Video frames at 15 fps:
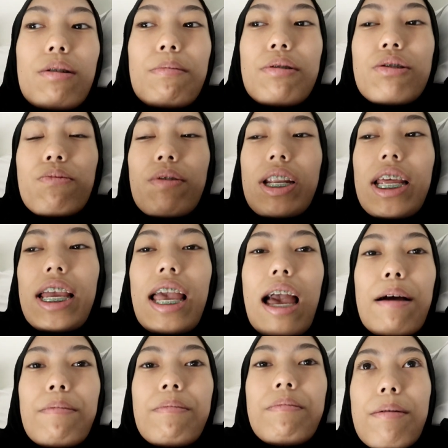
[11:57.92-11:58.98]
it's almost 1
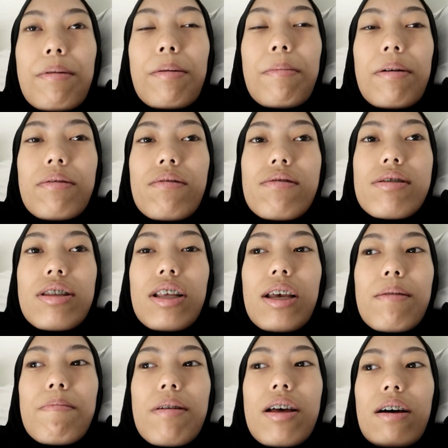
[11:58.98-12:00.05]
a.m. I'm about to
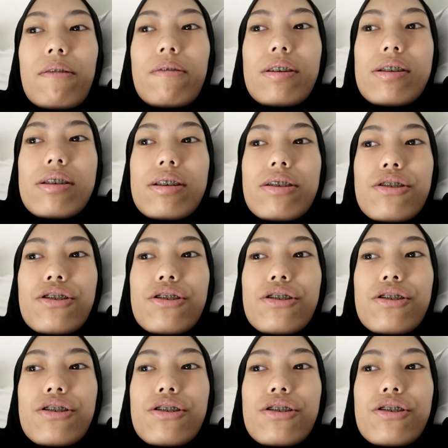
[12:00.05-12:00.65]
sleep. I was